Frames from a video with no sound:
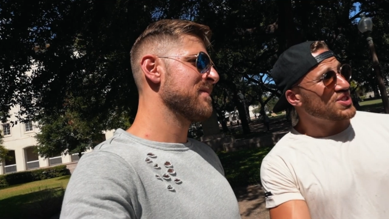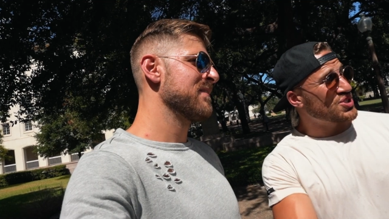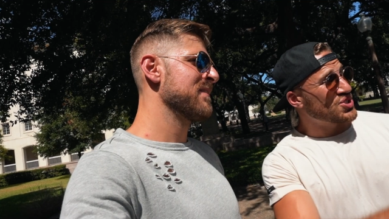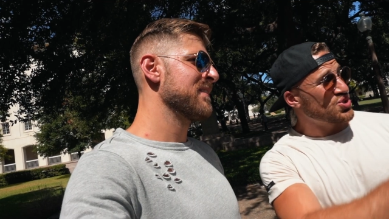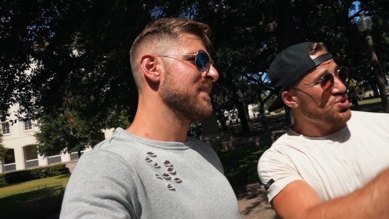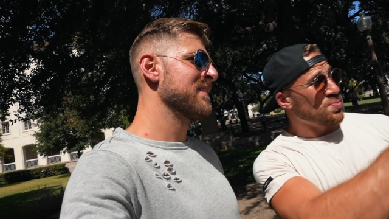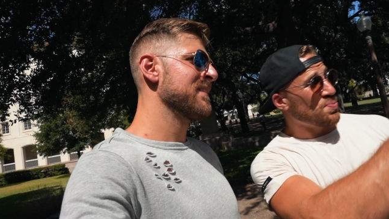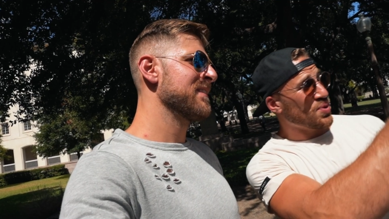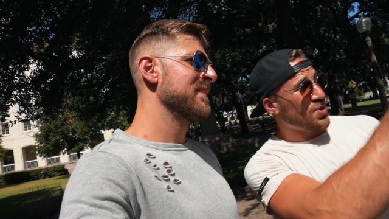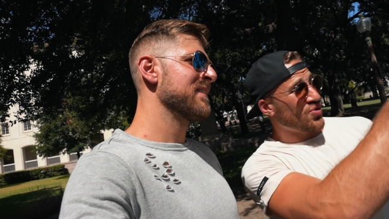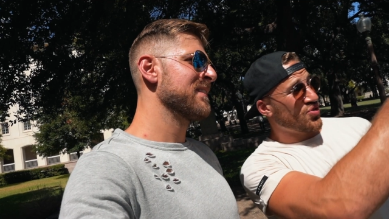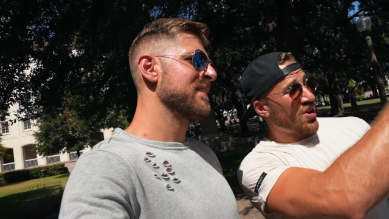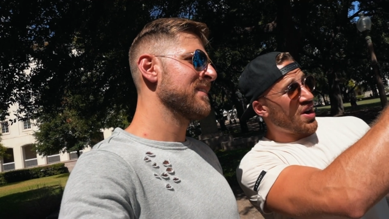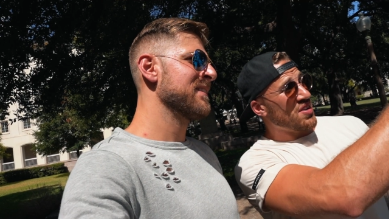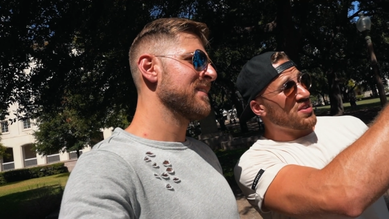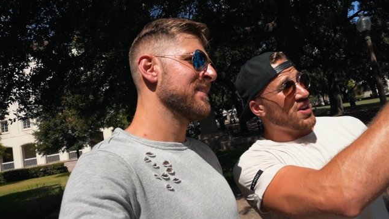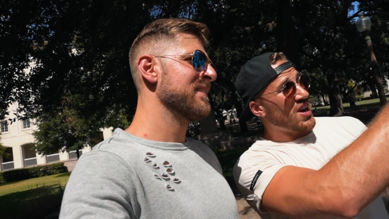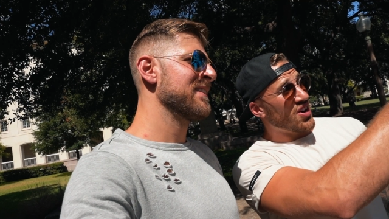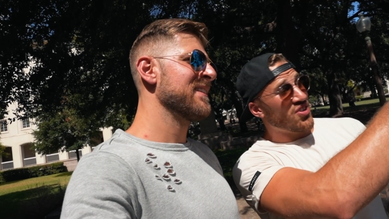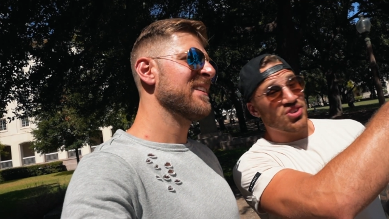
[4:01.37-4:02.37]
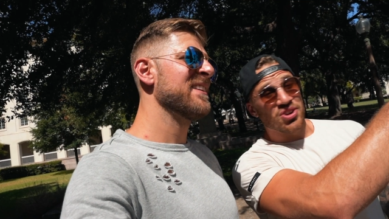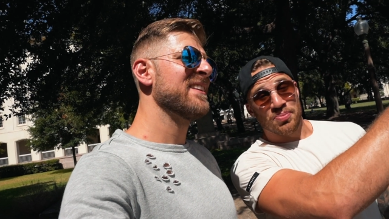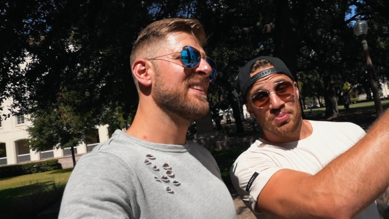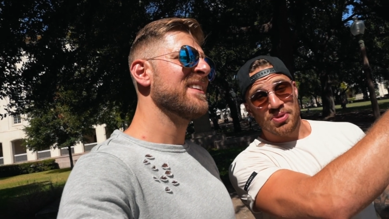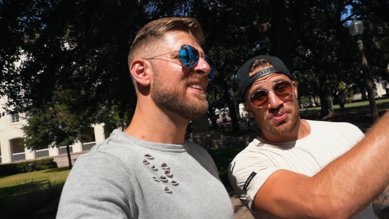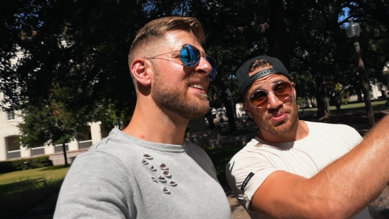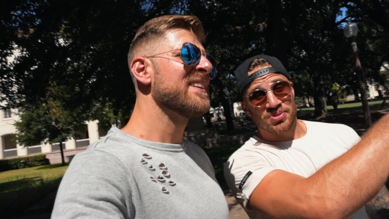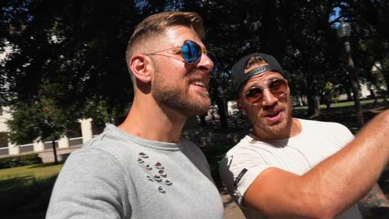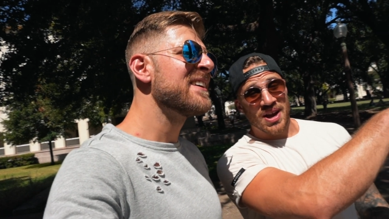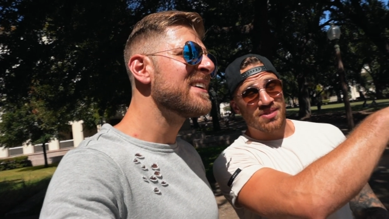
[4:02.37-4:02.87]
Speaker 1: a super crowded area of
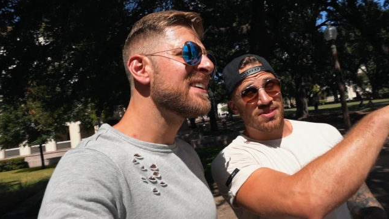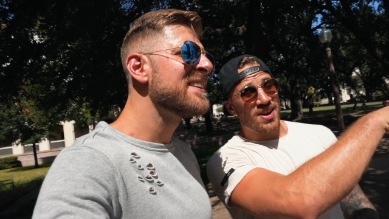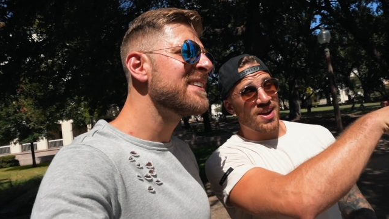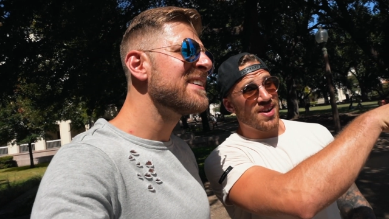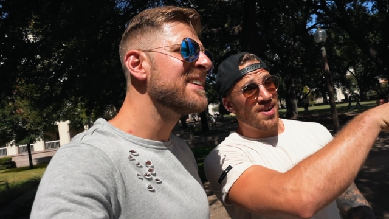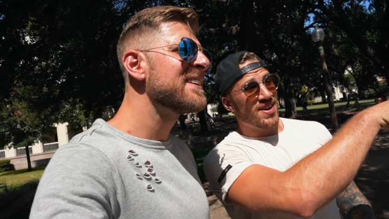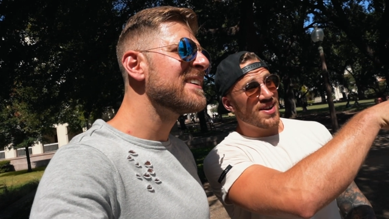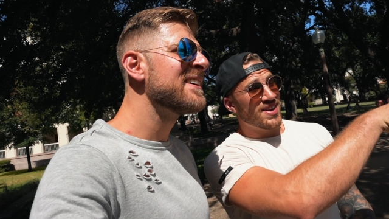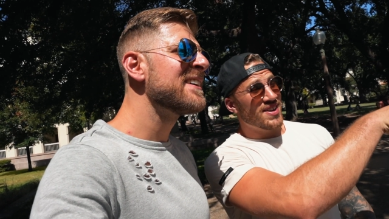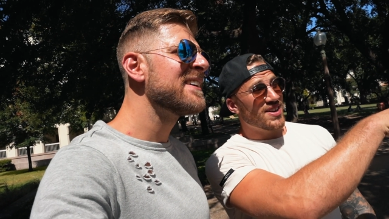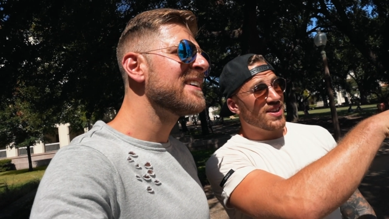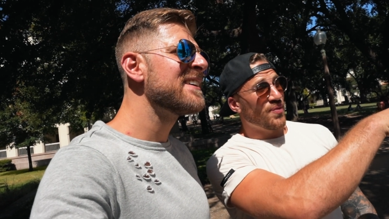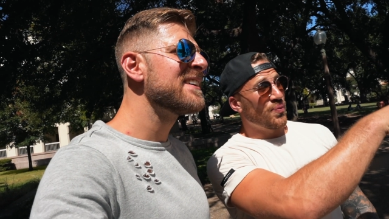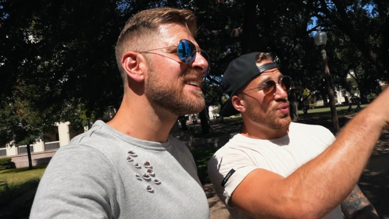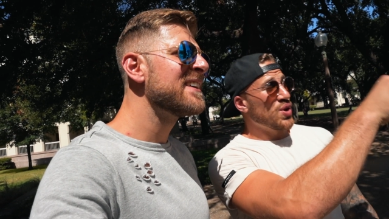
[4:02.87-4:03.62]
people down there. If